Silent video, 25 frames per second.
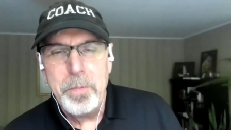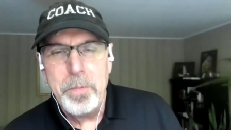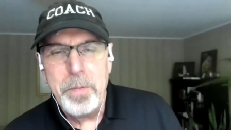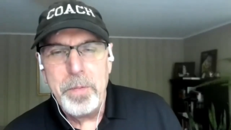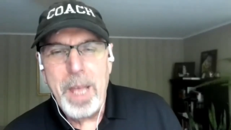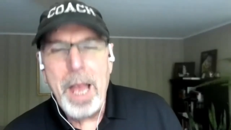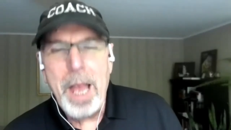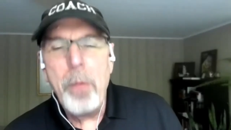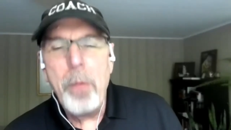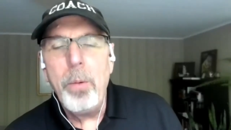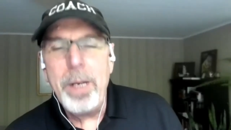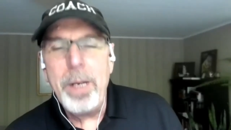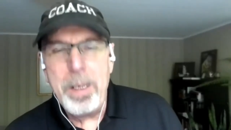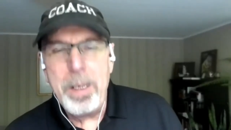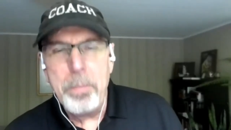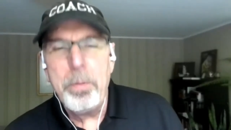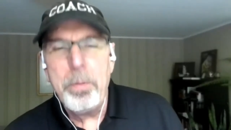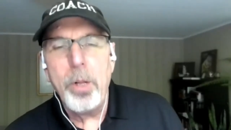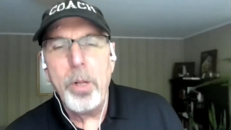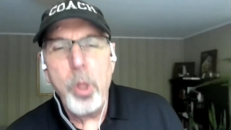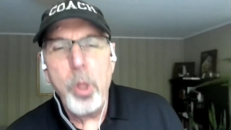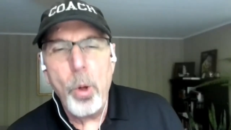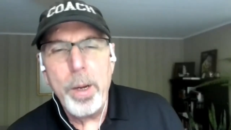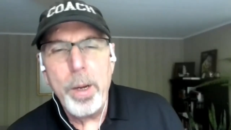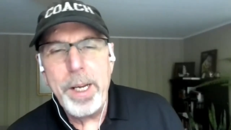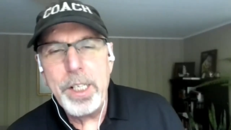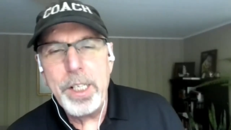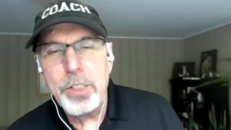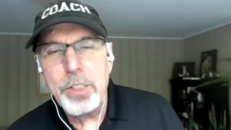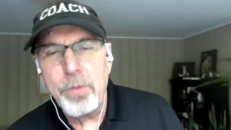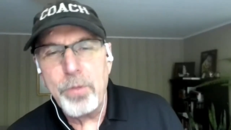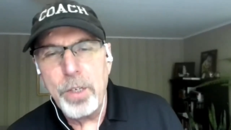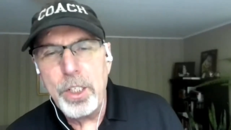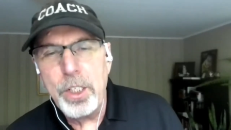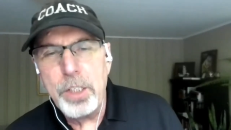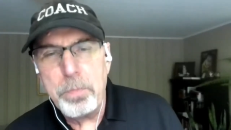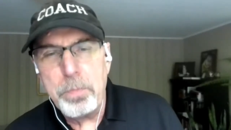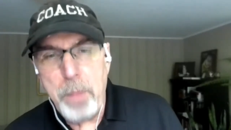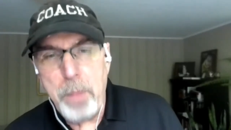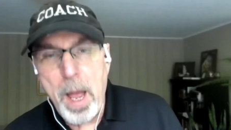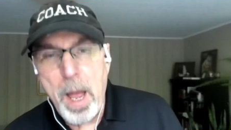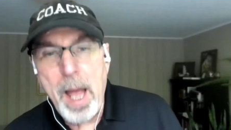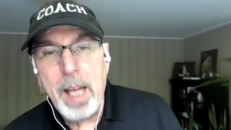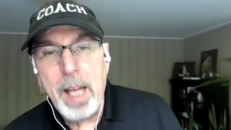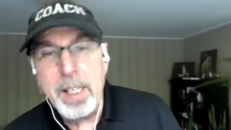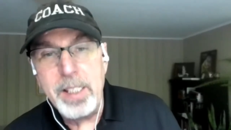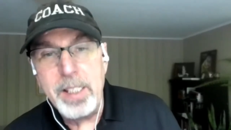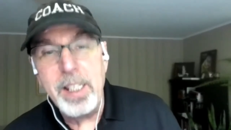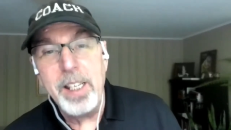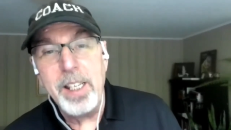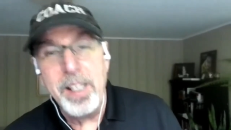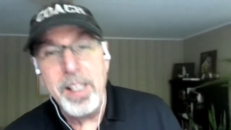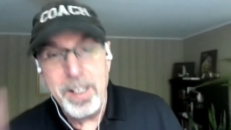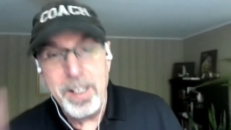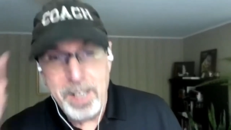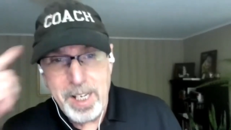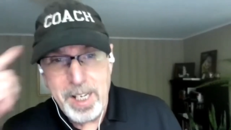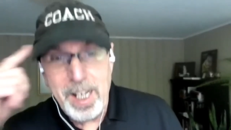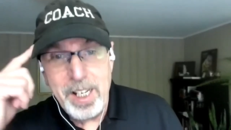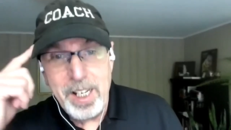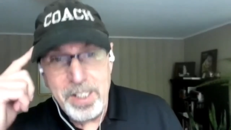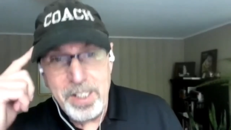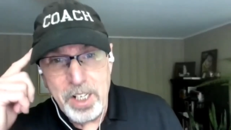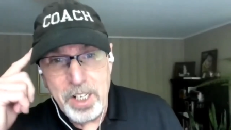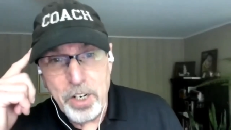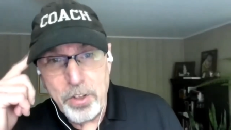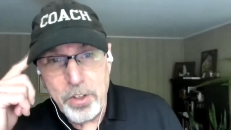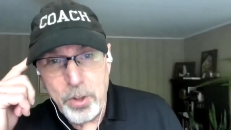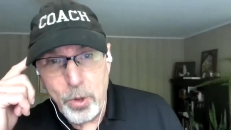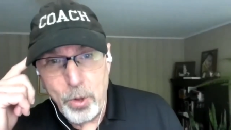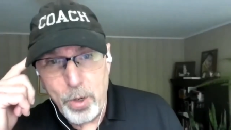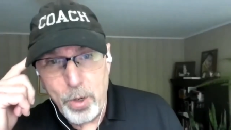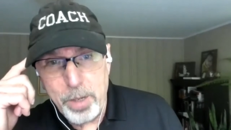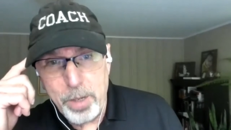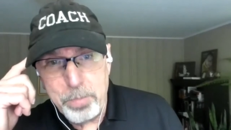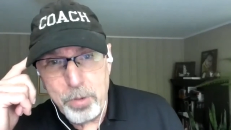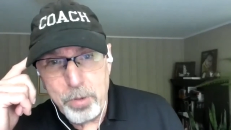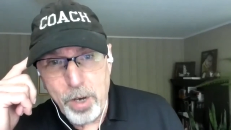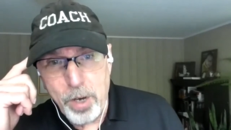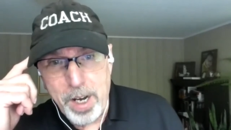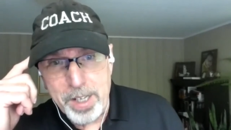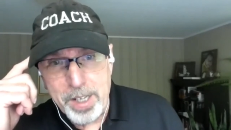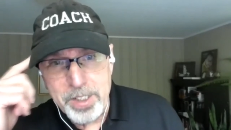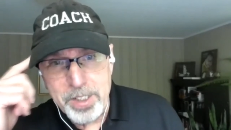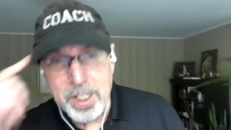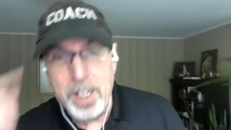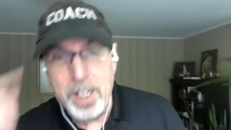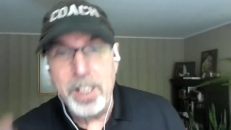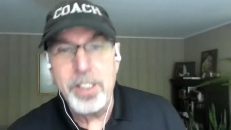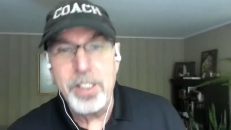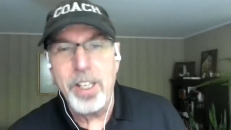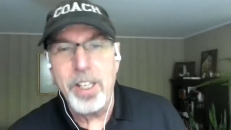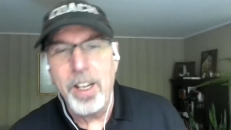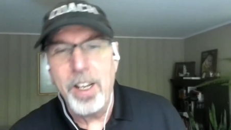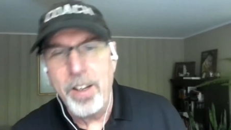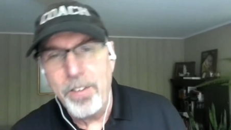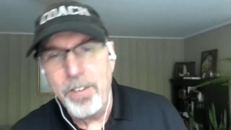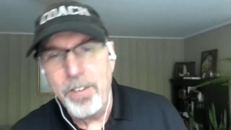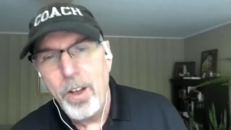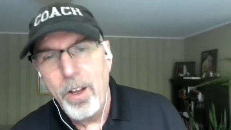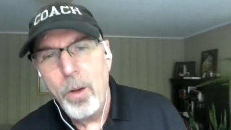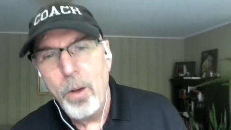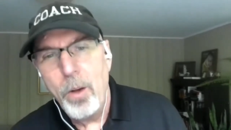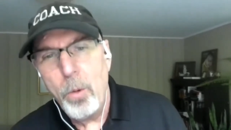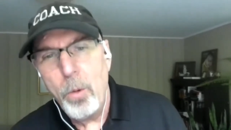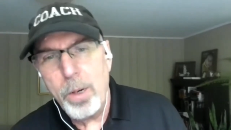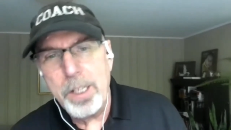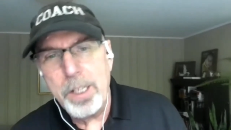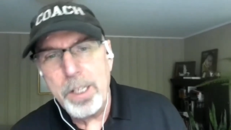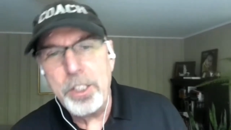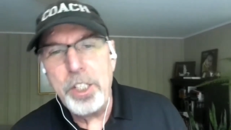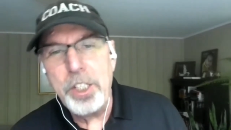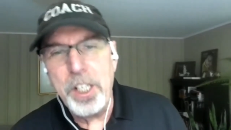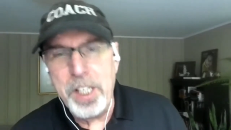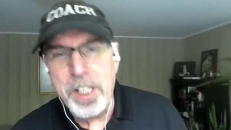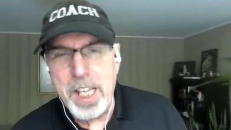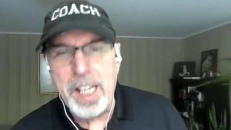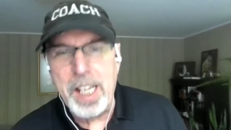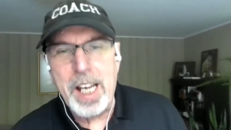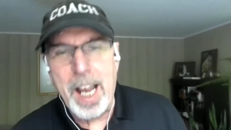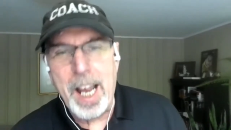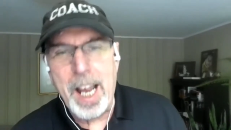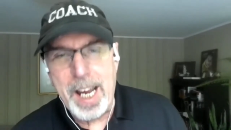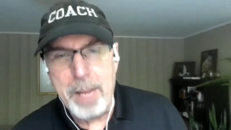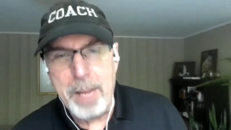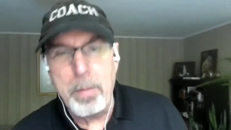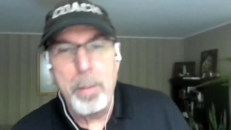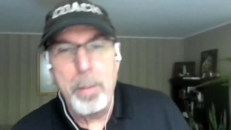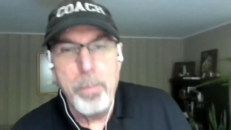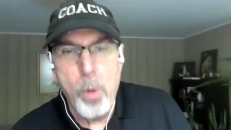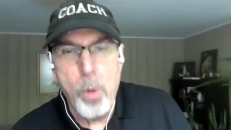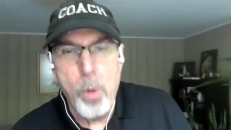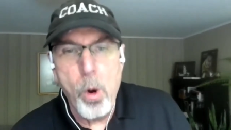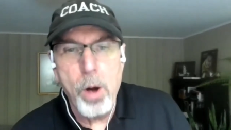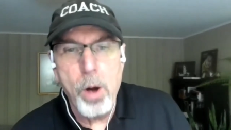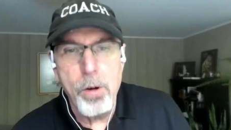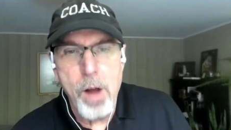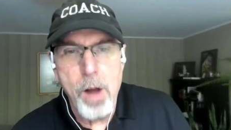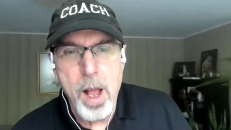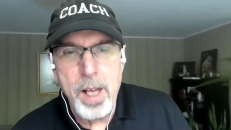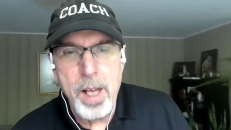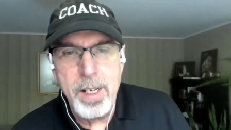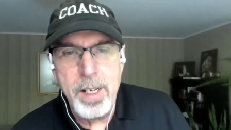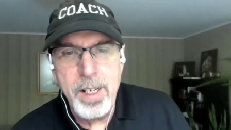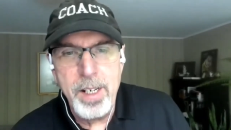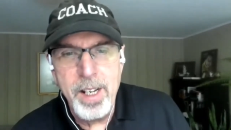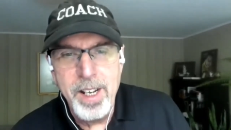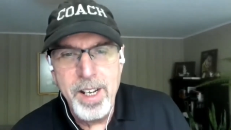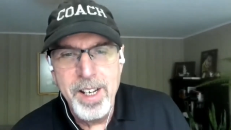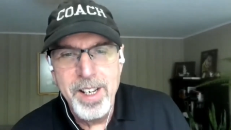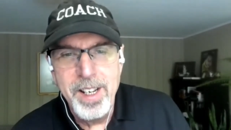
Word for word: And when employees respond in their thought process of, what does she think I am, a moron?